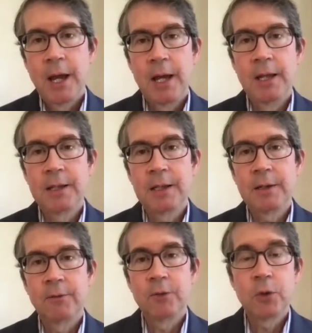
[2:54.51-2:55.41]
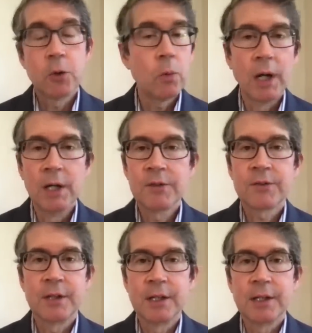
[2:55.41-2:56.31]
And the view was
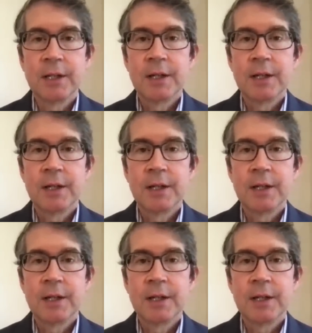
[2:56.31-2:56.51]
that